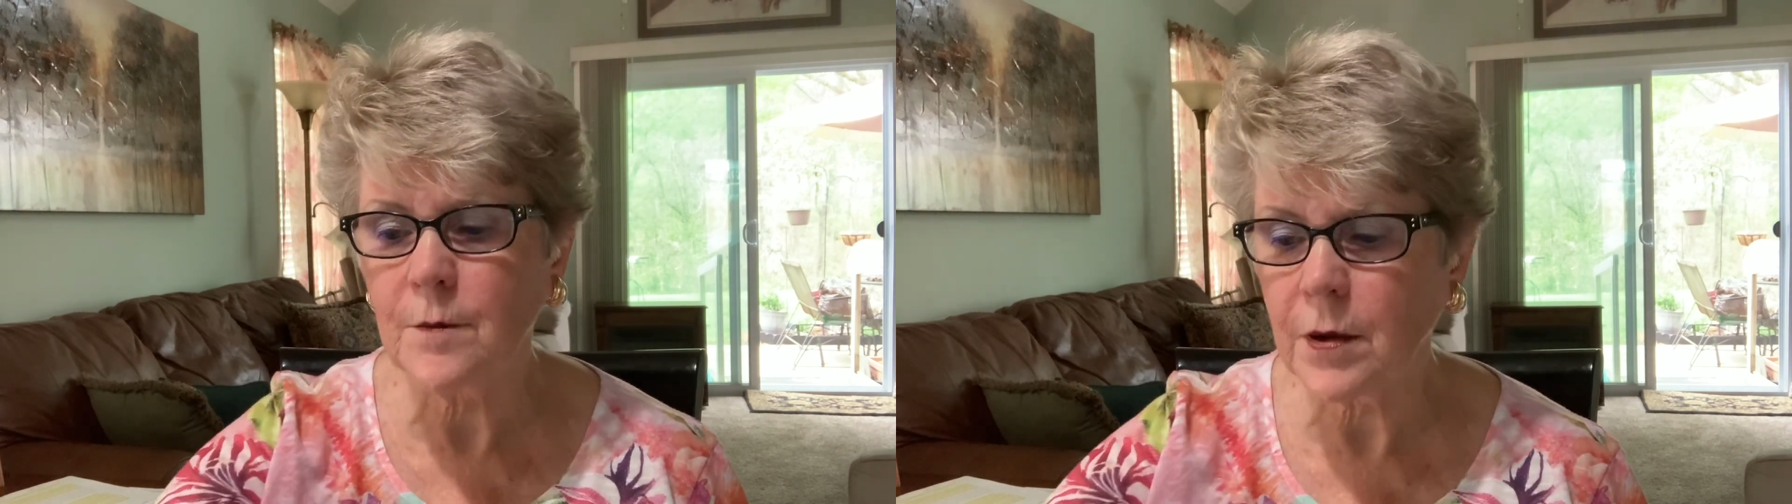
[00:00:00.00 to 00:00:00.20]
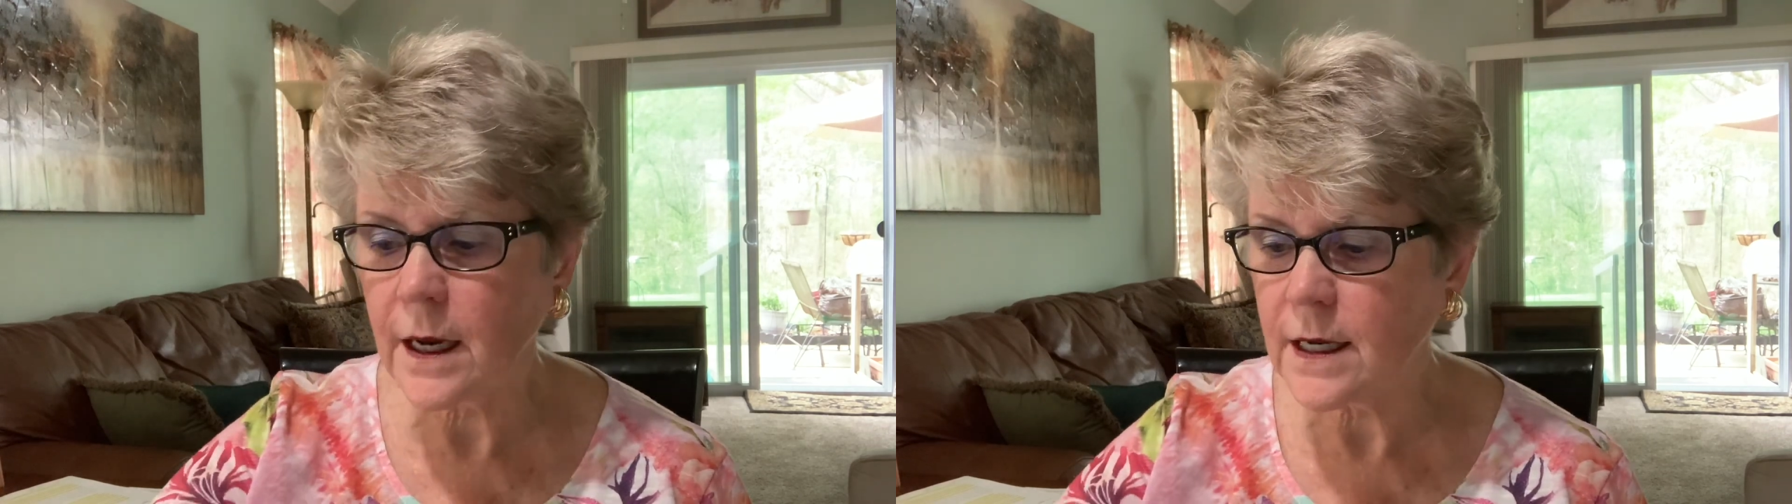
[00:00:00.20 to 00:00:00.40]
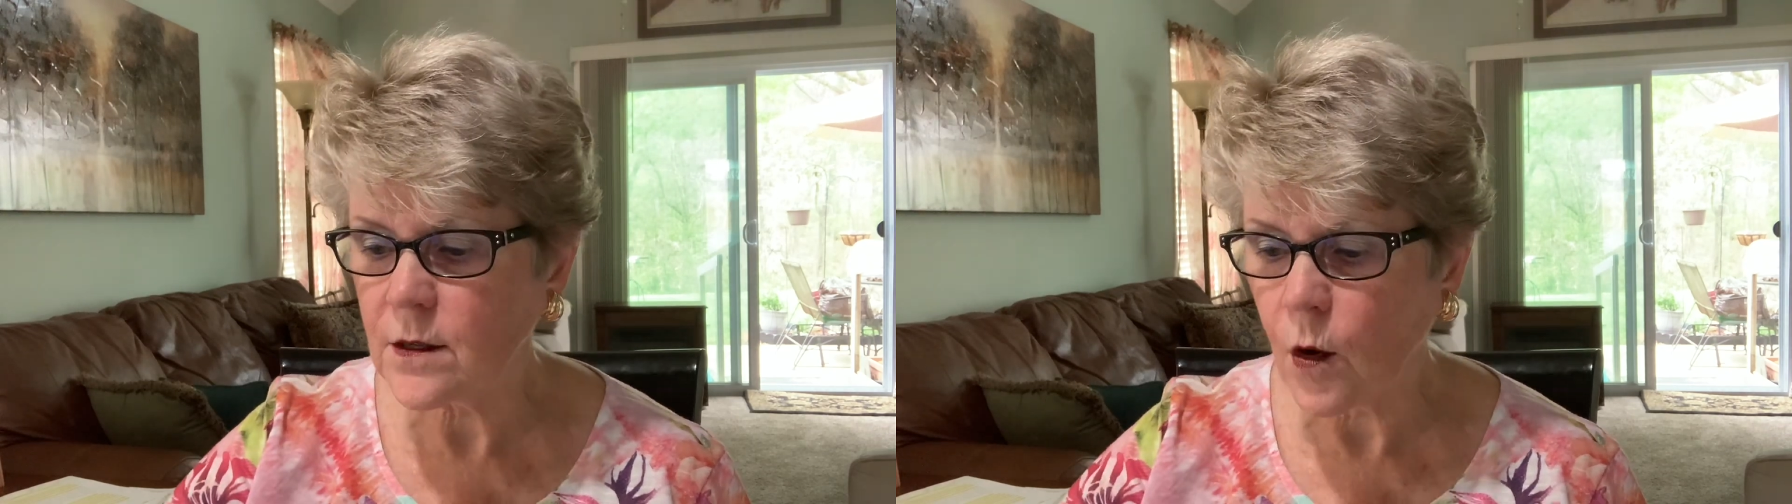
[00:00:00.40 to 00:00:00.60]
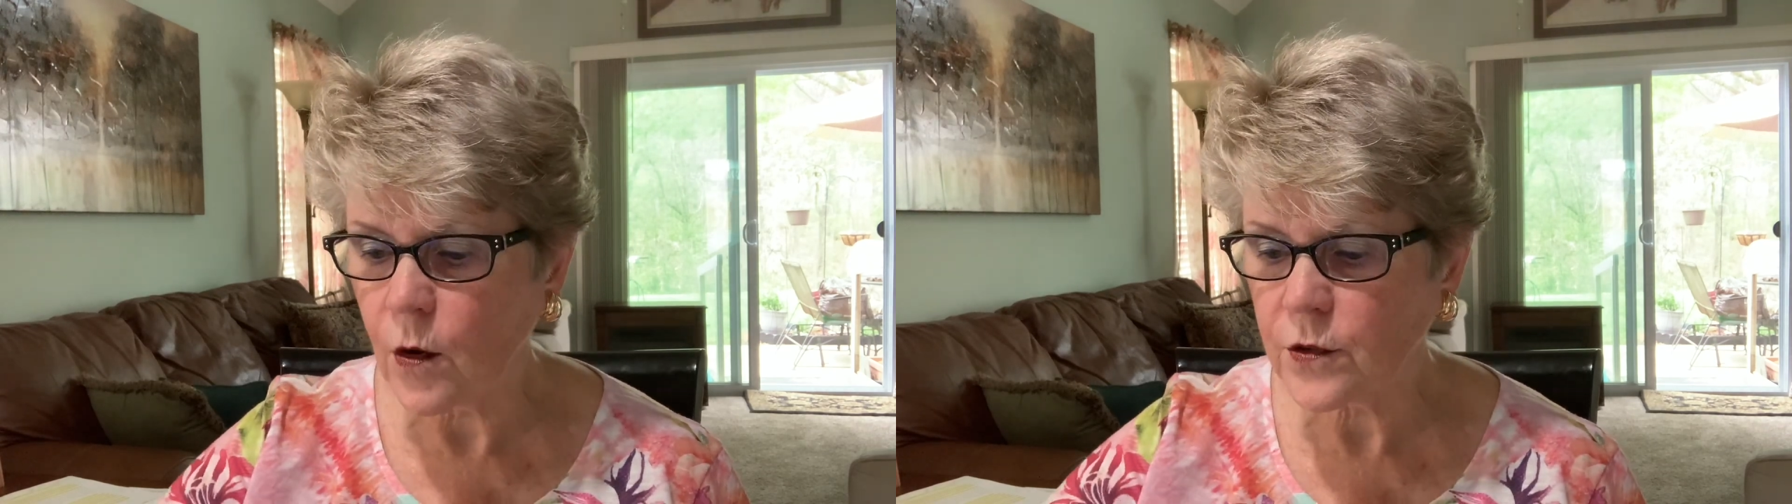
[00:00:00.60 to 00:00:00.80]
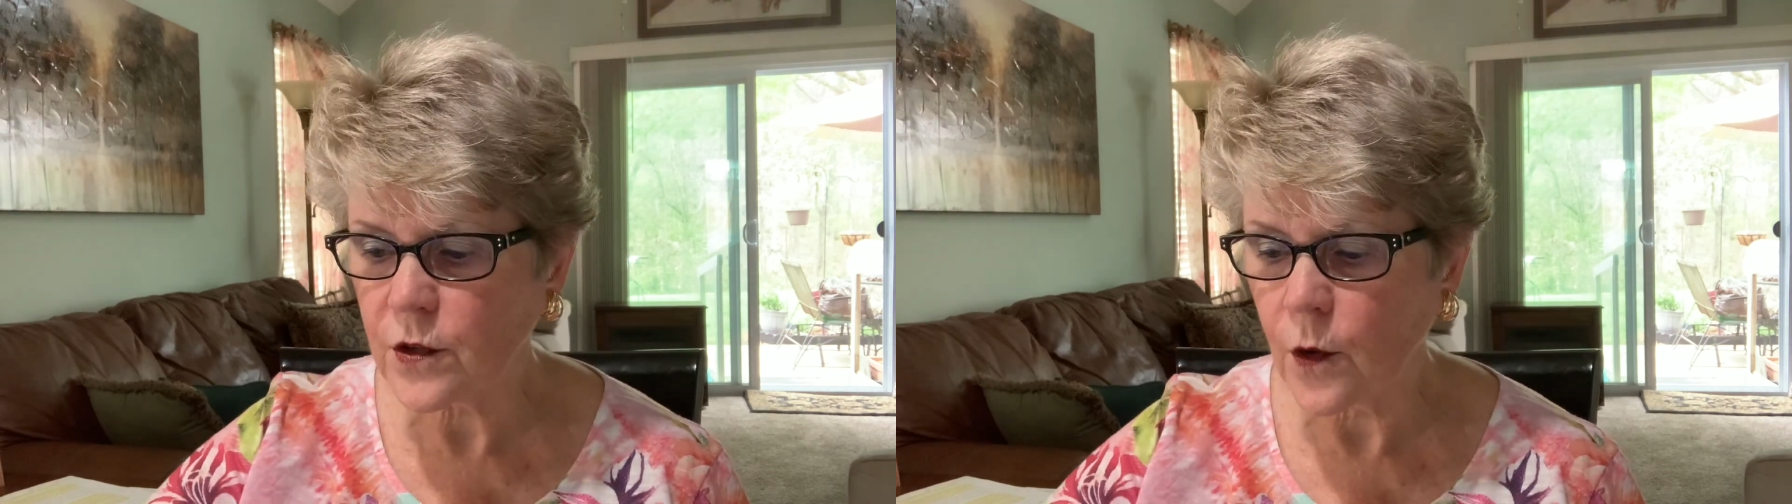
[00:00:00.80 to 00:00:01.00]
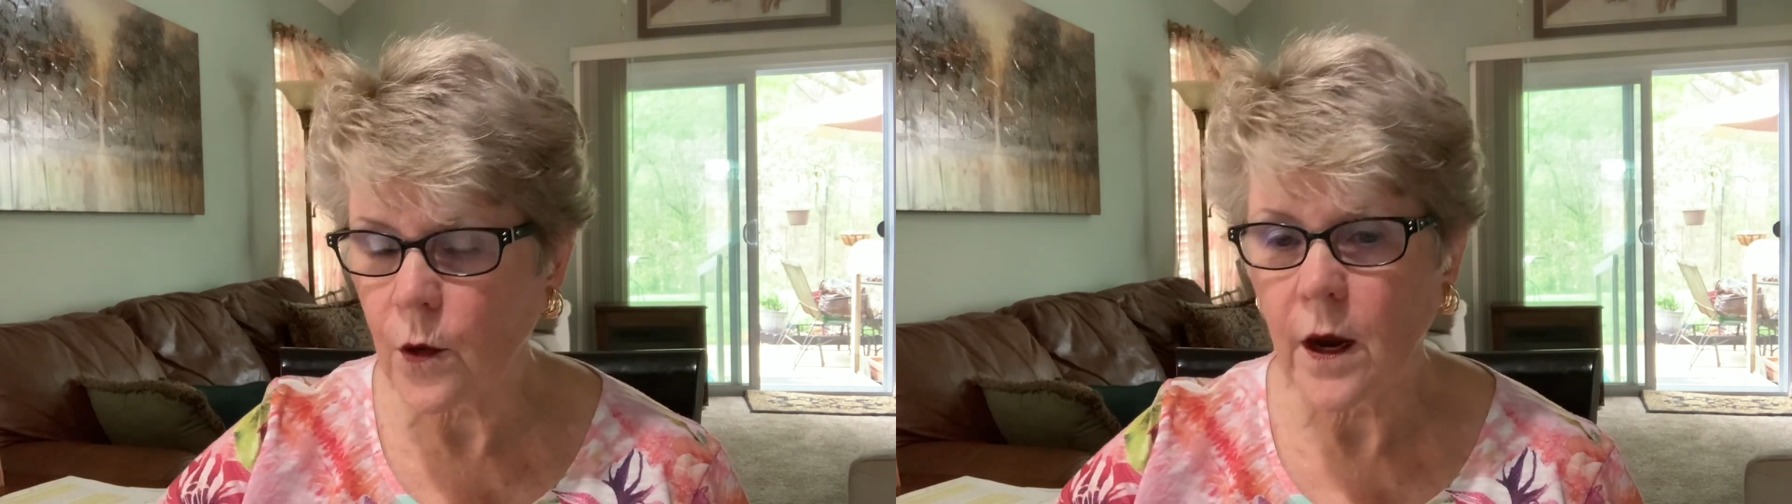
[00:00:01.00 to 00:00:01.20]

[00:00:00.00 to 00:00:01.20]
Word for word: place also.